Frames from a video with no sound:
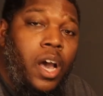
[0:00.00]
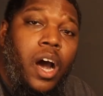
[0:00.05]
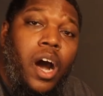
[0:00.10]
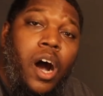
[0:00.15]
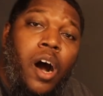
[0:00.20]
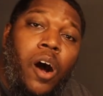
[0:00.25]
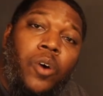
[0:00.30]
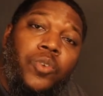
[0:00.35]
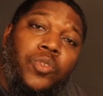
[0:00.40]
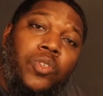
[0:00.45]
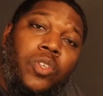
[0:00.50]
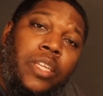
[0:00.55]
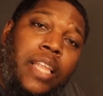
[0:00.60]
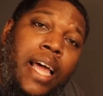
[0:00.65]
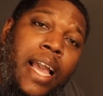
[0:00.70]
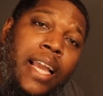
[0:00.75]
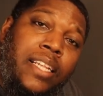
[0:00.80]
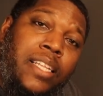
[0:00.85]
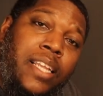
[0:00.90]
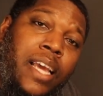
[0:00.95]
I also
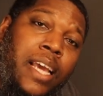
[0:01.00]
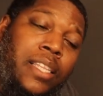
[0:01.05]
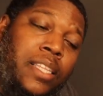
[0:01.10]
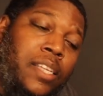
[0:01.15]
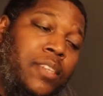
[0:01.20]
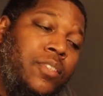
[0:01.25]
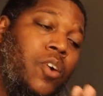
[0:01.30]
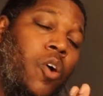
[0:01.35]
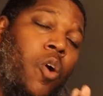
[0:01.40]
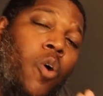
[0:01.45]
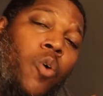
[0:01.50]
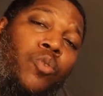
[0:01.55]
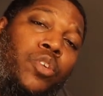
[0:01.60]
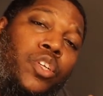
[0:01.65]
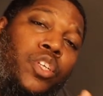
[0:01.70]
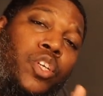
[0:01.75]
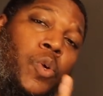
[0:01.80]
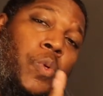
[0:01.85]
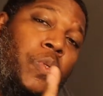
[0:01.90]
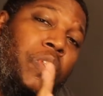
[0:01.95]
like that this
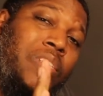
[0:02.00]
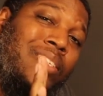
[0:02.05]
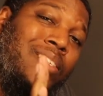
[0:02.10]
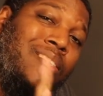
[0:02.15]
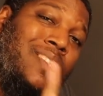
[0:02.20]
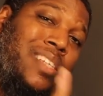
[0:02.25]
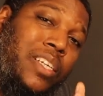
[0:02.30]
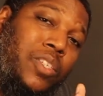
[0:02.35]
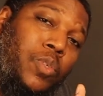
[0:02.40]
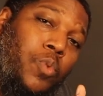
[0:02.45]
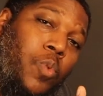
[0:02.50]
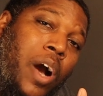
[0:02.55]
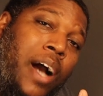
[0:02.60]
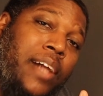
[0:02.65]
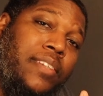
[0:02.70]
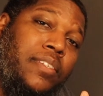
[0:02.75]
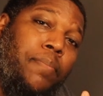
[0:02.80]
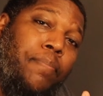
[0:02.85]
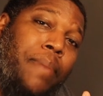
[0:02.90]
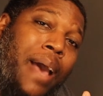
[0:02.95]
only uses 6
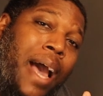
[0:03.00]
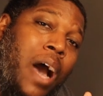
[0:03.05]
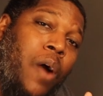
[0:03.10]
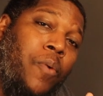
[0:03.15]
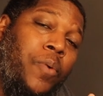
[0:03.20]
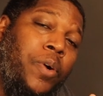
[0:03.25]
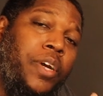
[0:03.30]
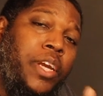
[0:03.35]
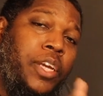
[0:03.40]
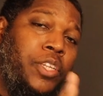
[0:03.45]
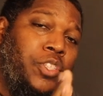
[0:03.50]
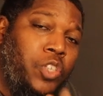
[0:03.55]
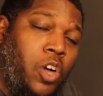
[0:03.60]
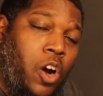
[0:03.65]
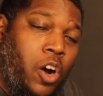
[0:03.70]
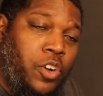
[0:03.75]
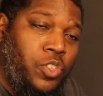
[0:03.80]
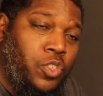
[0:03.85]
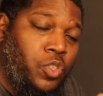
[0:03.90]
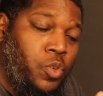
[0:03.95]
watts of power and
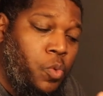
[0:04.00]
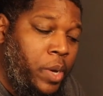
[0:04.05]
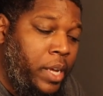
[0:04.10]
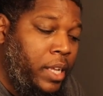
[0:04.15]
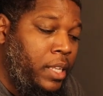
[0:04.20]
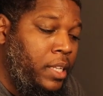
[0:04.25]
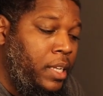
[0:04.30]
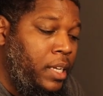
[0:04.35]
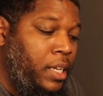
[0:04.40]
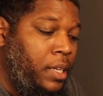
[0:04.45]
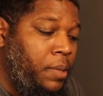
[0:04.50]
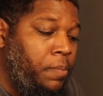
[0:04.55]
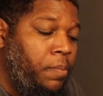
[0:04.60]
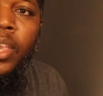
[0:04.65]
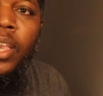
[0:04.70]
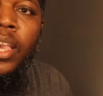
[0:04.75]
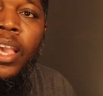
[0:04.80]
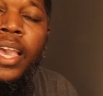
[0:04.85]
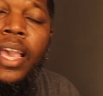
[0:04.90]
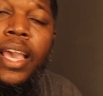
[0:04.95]
charges quickly.
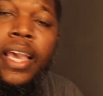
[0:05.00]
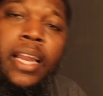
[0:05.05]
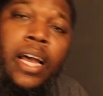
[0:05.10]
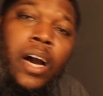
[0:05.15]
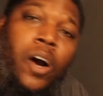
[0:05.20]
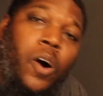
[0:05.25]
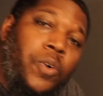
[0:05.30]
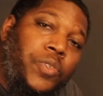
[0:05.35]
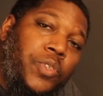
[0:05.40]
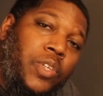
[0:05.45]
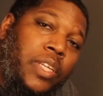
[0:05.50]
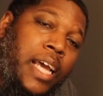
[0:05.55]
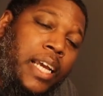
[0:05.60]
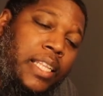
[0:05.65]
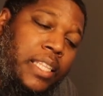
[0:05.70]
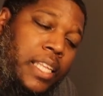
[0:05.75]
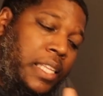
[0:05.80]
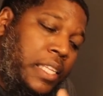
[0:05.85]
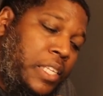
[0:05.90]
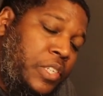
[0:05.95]
And I also
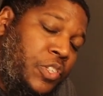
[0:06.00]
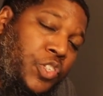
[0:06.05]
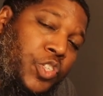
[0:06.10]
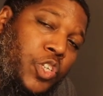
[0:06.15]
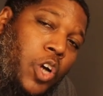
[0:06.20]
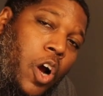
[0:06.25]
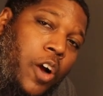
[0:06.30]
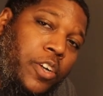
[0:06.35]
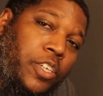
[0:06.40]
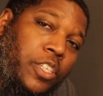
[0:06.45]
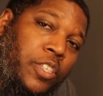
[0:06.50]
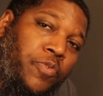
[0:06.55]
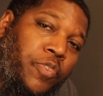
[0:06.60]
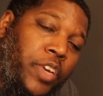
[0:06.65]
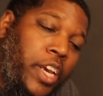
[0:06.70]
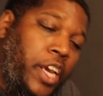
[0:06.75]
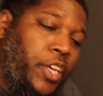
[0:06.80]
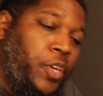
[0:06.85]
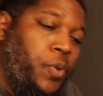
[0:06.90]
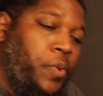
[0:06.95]
like that this charges
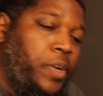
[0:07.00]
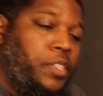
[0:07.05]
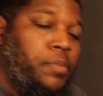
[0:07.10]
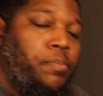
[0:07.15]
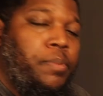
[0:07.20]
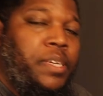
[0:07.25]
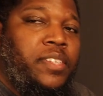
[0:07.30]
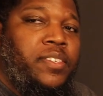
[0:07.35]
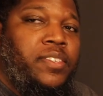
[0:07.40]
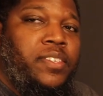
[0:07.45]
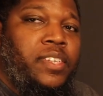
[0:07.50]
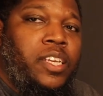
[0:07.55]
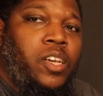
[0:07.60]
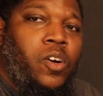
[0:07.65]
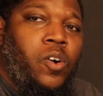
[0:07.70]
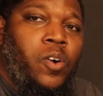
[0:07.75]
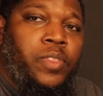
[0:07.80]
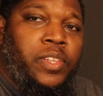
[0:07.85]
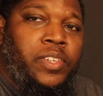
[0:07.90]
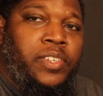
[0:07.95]
via USB-C
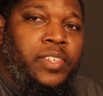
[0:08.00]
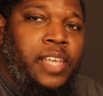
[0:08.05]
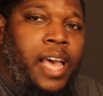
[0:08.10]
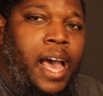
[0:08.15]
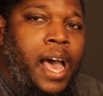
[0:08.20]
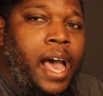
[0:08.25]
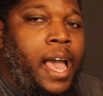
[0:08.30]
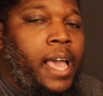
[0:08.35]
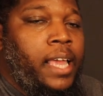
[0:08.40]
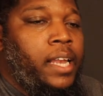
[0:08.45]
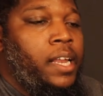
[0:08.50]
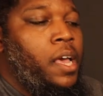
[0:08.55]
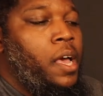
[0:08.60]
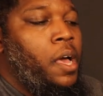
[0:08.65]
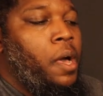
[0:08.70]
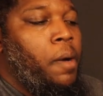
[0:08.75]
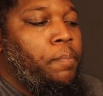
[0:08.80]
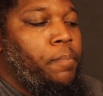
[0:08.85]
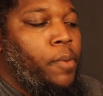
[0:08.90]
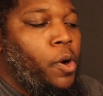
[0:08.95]
on the side.
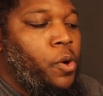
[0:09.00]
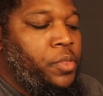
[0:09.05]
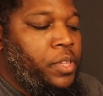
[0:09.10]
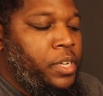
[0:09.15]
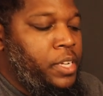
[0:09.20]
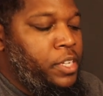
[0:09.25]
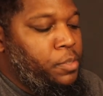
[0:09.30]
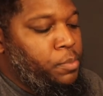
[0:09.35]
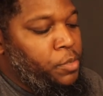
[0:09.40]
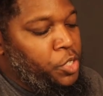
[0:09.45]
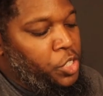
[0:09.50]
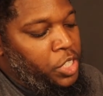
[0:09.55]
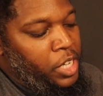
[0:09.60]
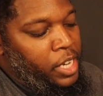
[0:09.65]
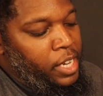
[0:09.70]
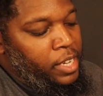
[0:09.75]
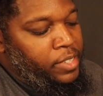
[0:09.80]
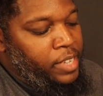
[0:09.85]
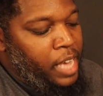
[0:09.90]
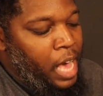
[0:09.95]
Both of these
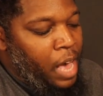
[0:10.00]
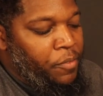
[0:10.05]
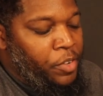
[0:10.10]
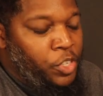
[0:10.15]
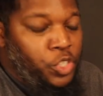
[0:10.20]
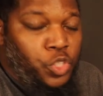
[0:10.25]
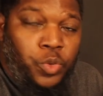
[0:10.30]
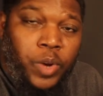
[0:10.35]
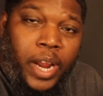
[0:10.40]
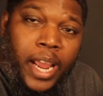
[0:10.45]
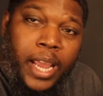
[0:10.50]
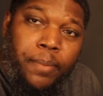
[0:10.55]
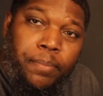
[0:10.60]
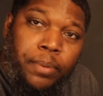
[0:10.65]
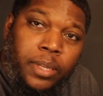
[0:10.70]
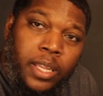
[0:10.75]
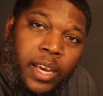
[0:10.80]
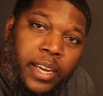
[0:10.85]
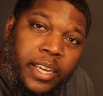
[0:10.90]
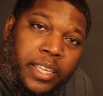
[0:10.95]
machines have a drain
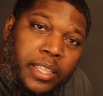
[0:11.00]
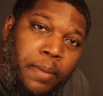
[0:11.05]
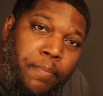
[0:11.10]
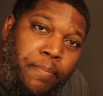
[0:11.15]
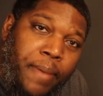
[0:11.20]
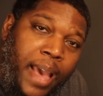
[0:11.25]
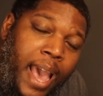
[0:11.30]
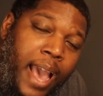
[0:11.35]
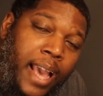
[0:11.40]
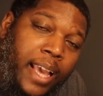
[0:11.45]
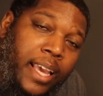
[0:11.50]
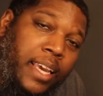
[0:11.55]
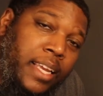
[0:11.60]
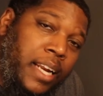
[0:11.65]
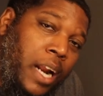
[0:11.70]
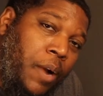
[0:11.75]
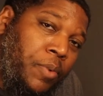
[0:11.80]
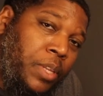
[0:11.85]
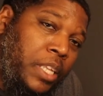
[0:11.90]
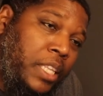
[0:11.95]
plug in the back,
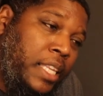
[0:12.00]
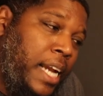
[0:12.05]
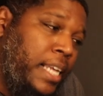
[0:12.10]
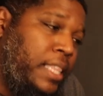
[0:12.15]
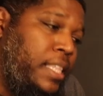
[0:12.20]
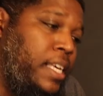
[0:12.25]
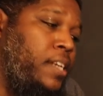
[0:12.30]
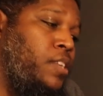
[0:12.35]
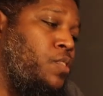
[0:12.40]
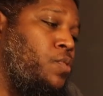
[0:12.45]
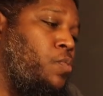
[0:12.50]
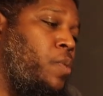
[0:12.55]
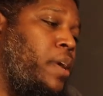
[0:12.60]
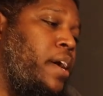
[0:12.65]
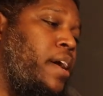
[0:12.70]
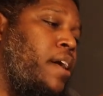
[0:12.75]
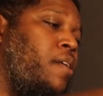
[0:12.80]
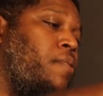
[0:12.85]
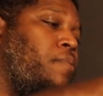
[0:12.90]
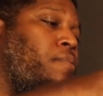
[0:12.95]
and I really like that as
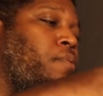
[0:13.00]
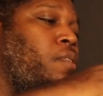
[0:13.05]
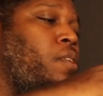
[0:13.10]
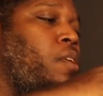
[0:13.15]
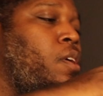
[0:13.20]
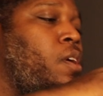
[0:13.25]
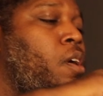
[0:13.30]
well.